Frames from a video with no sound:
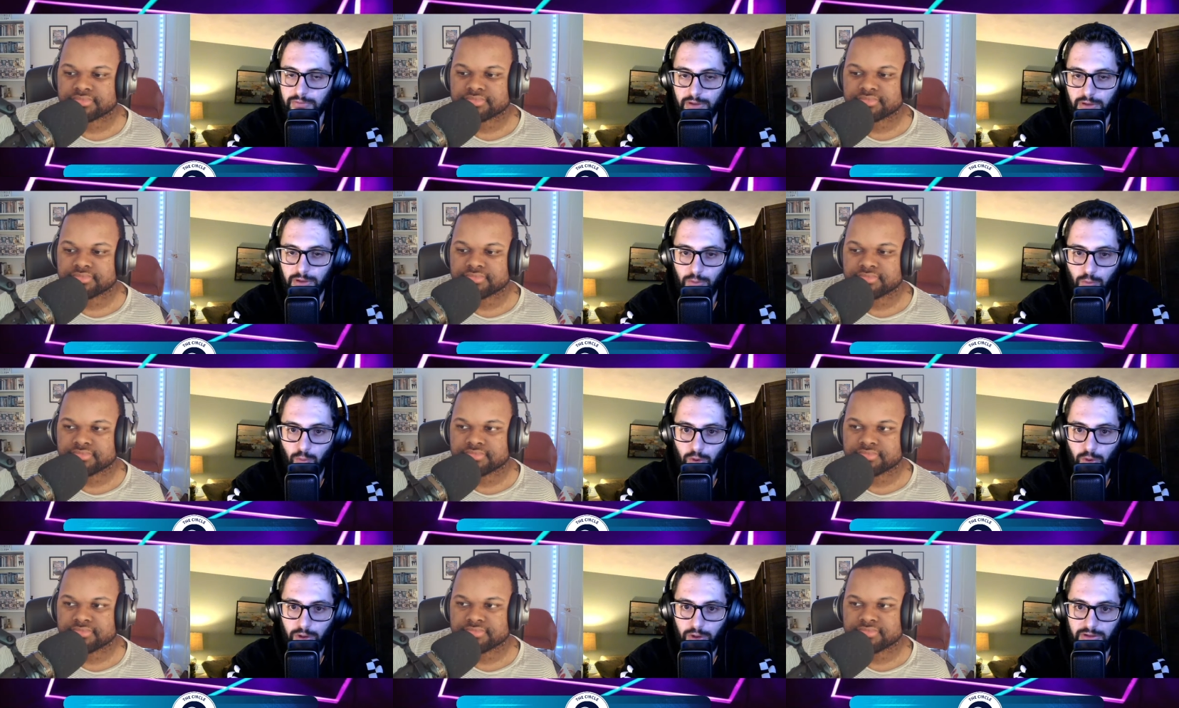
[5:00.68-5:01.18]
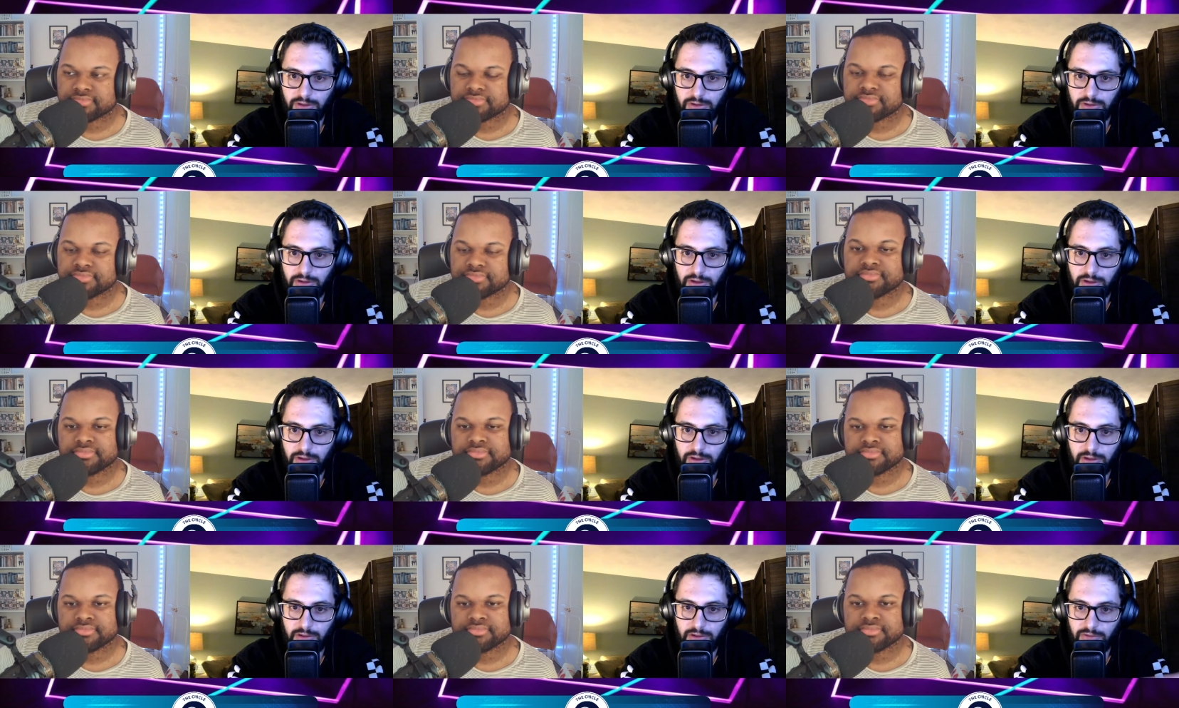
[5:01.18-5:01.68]
Speaker 1: of like what he
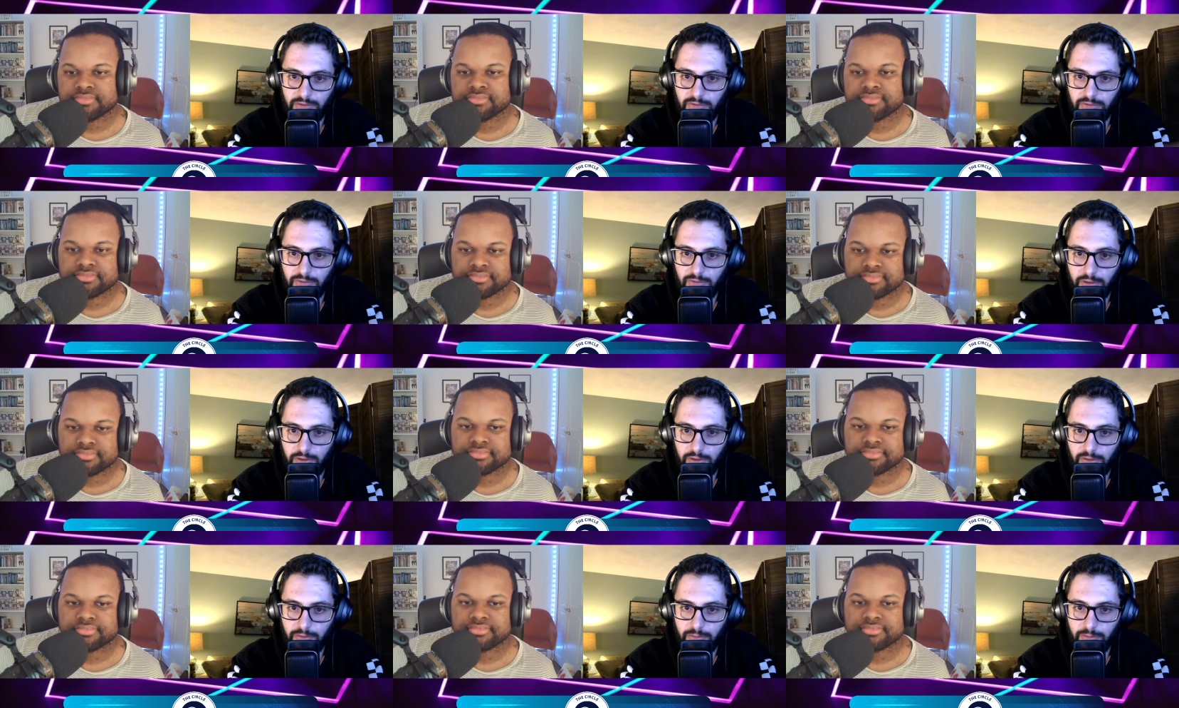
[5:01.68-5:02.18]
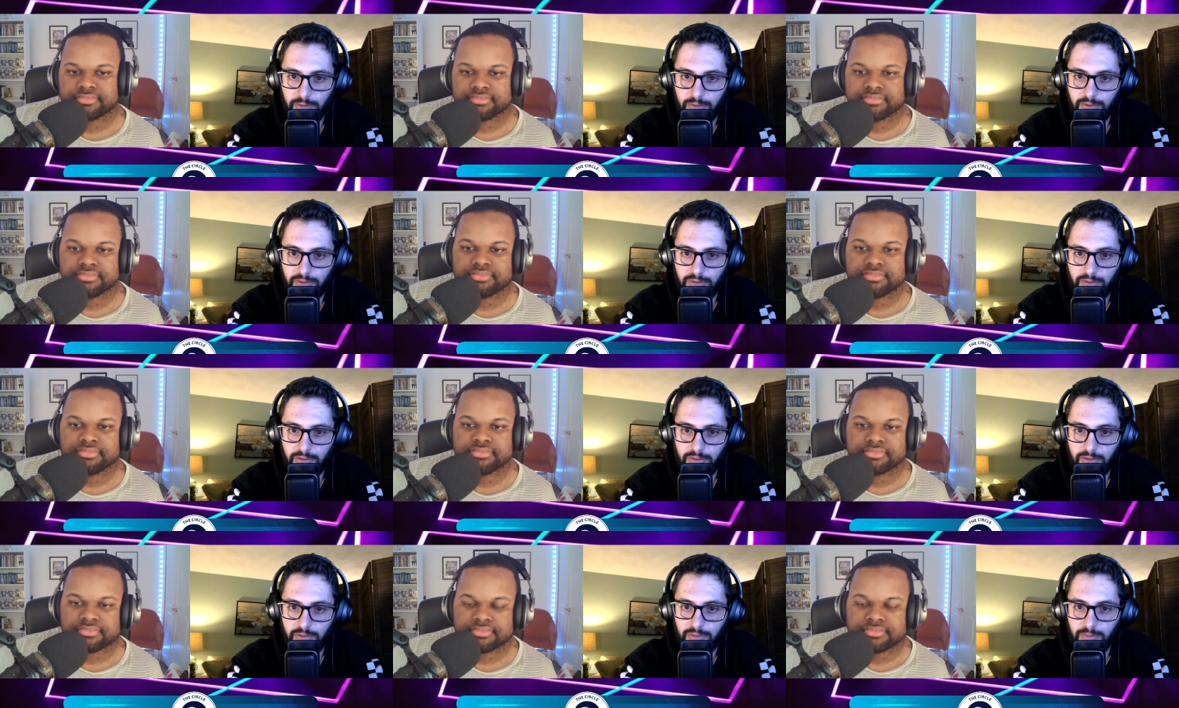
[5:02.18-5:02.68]
did in his father's
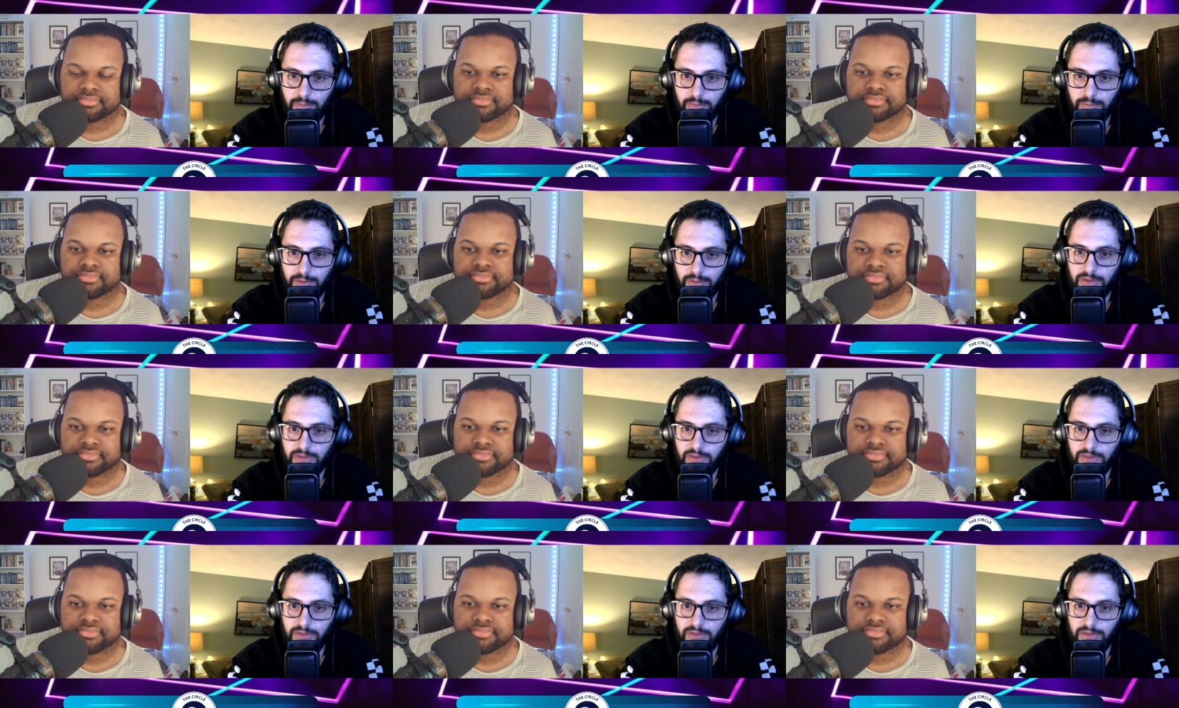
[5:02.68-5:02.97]
business,